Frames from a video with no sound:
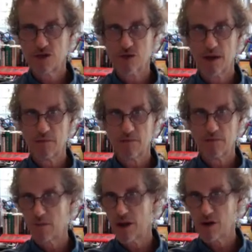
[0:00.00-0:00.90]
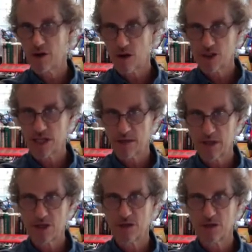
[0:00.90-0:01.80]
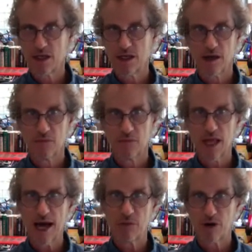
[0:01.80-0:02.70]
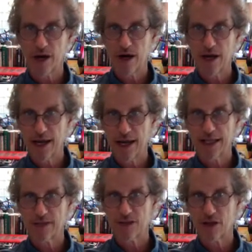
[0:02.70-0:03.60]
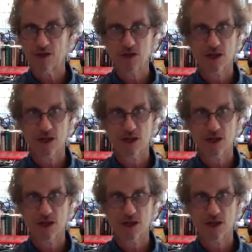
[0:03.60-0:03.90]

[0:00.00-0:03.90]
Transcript: So my mother would always take me to the library, and I'd get those.